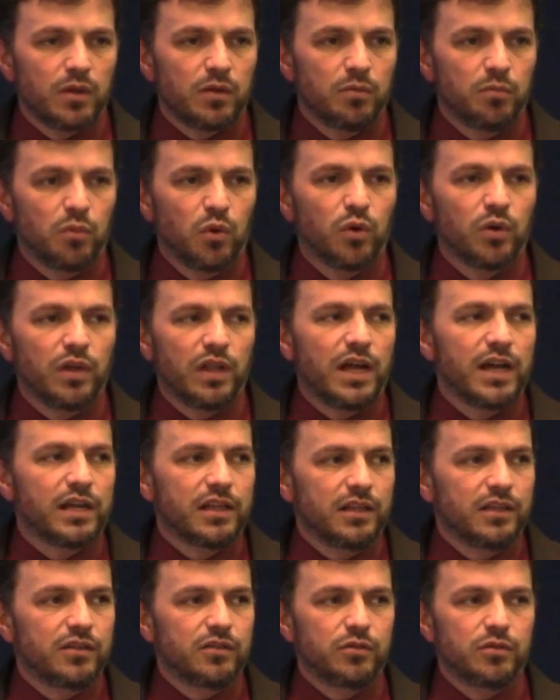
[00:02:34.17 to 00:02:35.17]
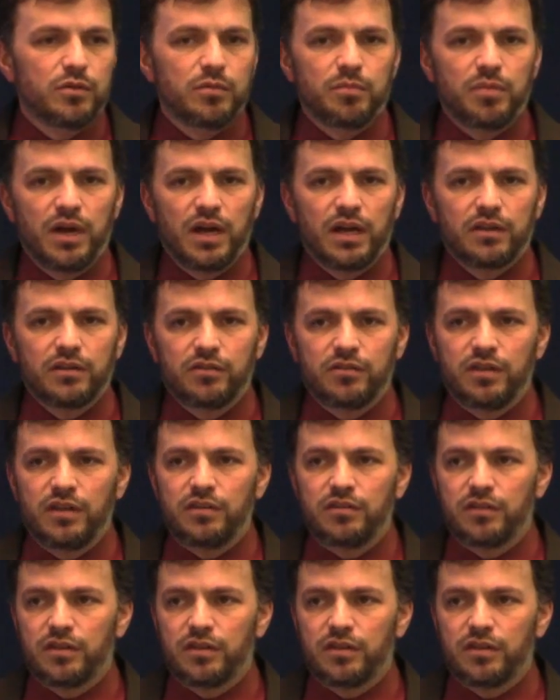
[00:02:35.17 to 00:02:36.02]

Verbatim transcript: more likely to impact the state's